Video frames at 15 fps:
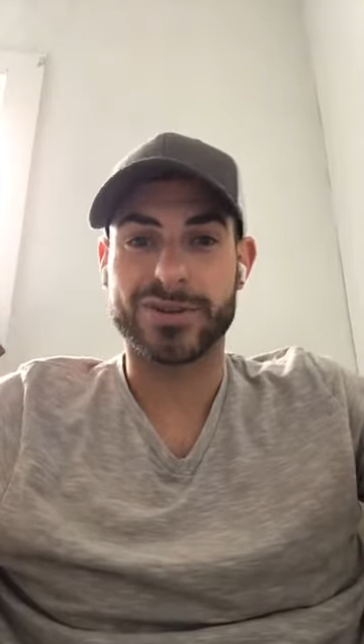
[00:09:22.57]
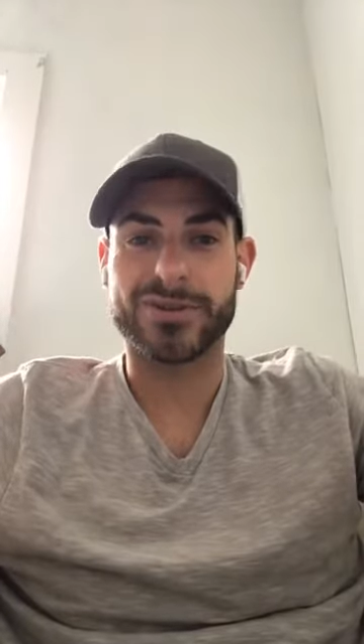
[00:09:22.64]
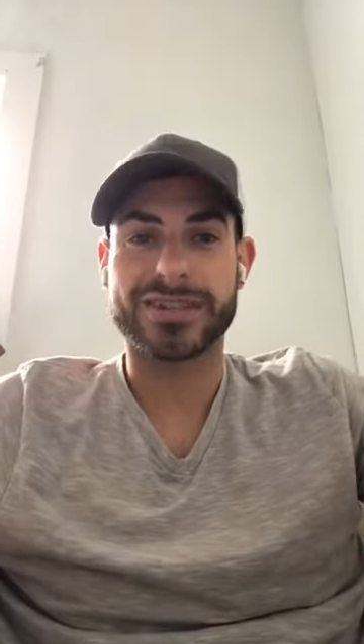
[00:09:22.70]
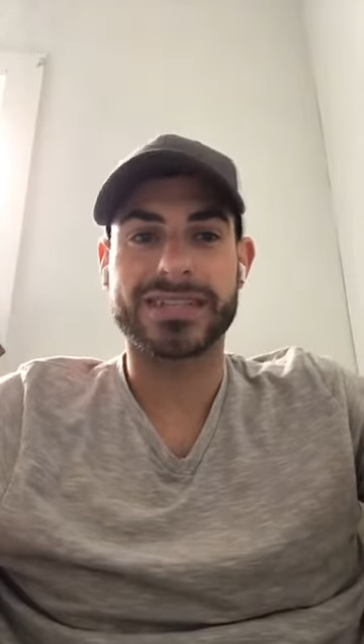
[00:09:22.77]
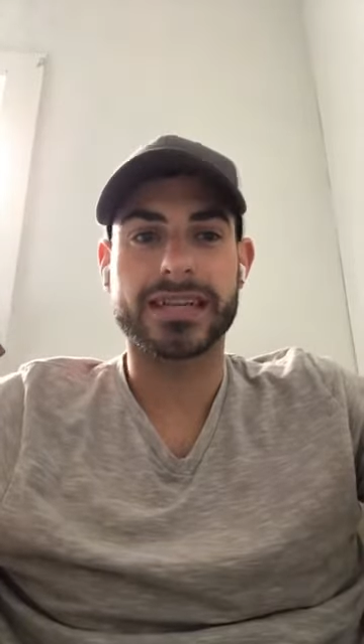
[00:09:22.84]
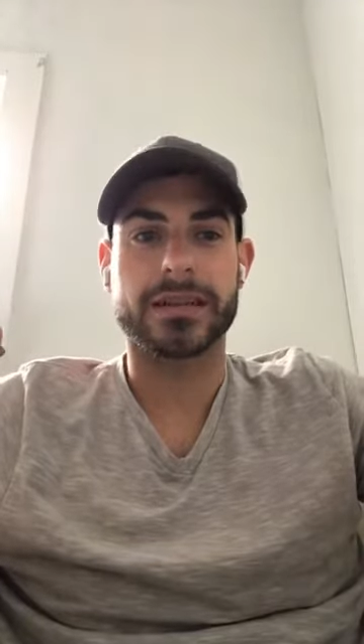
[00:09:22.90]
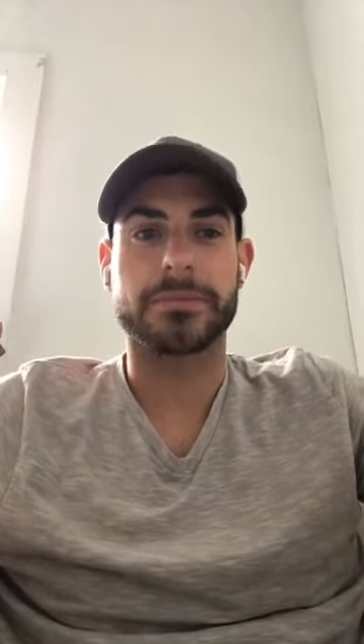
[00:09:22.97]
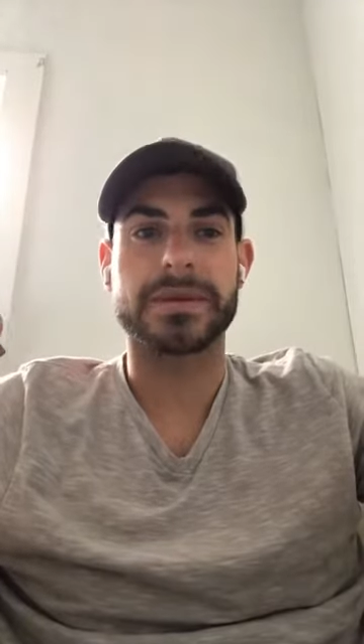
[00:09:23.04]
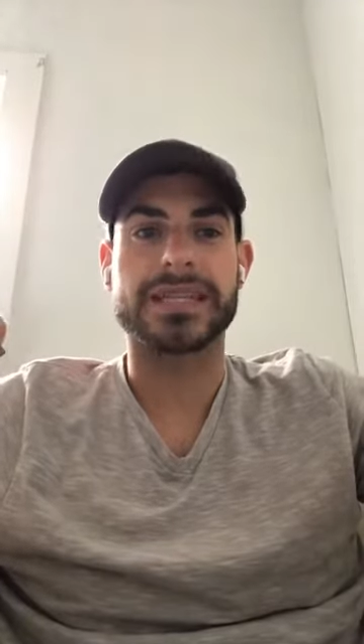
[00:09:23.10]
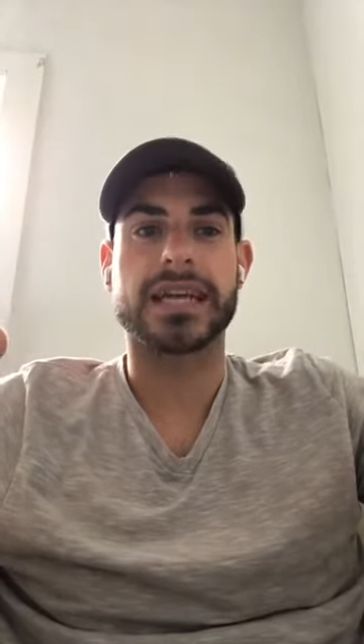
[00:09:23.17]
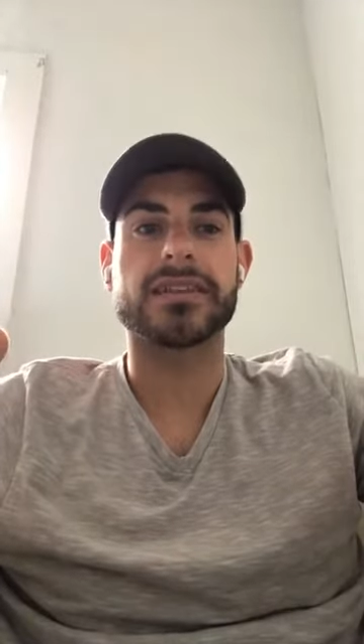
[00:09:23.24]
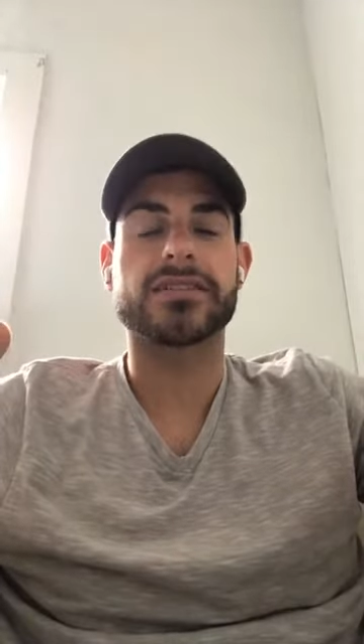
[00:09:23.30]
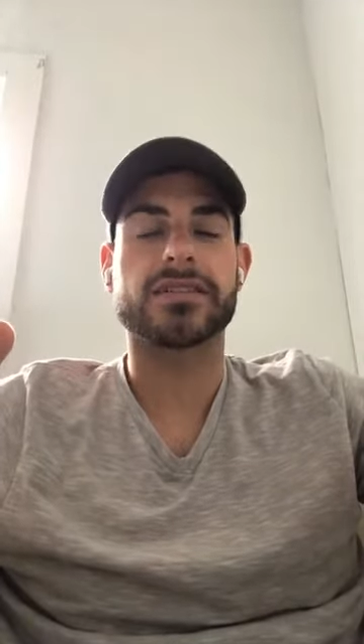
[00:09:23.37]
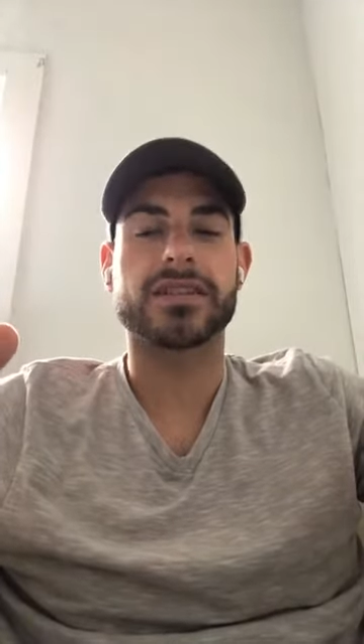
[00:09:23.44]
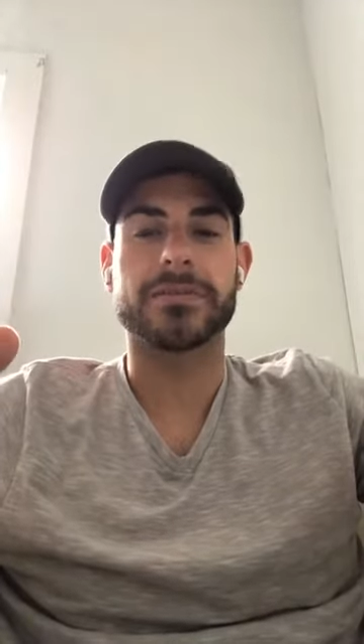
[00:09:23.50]
notice. It could
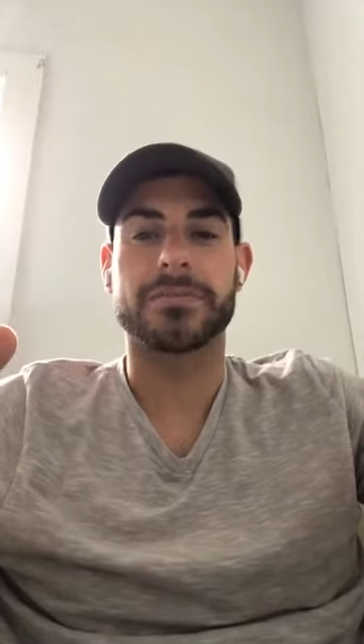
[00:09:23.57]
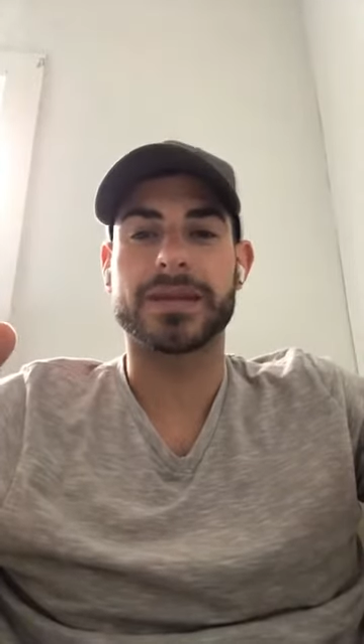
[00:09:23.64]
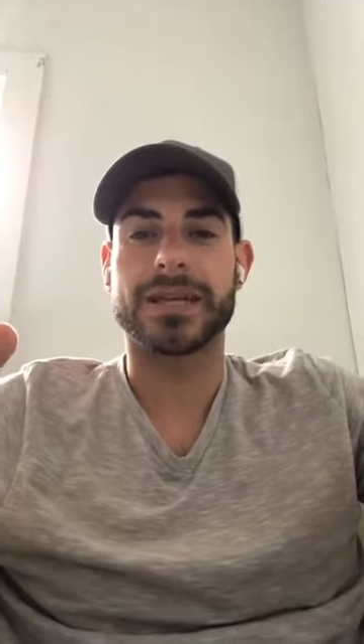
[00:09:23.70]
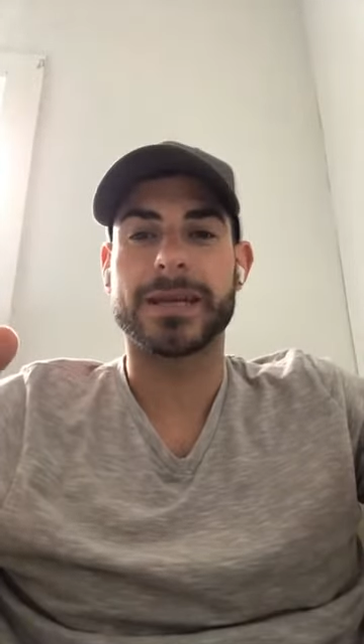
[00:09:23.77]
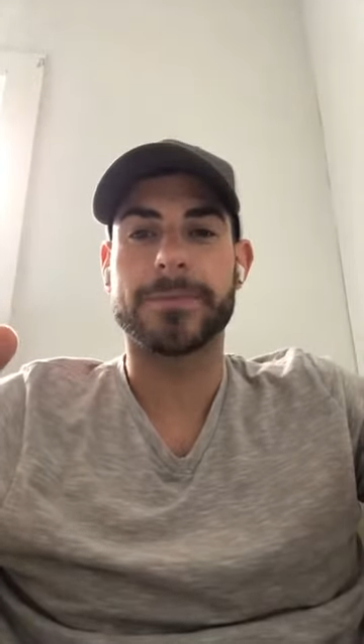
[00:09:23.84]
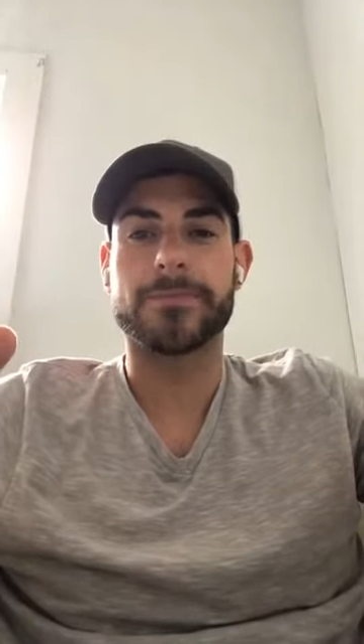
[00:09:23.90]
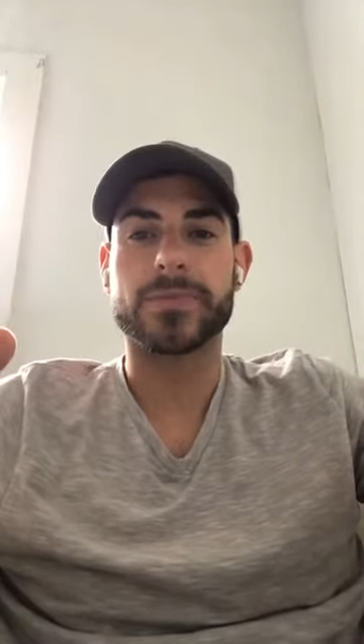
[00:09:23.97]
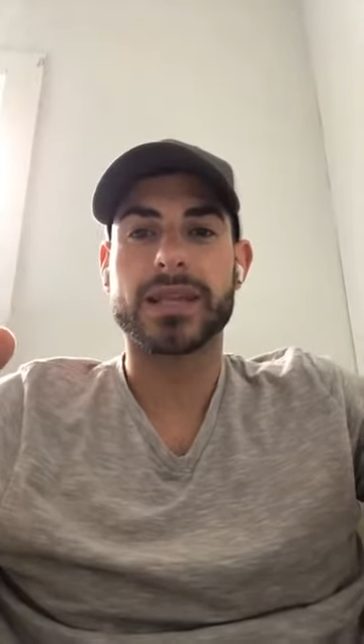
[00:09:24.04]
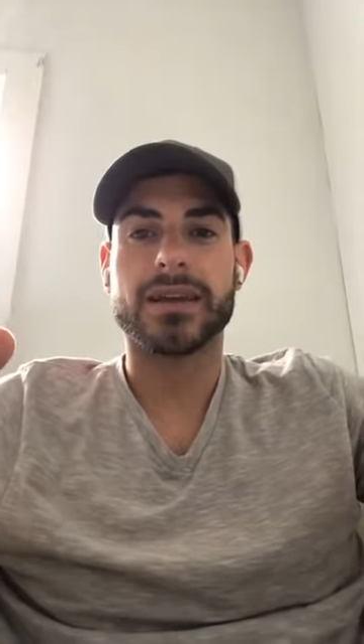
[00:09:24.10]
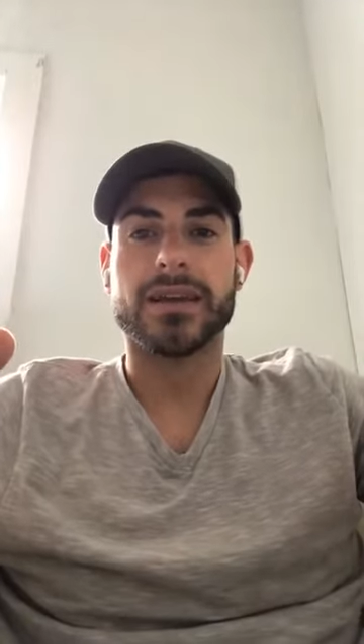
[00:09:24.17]
potentially be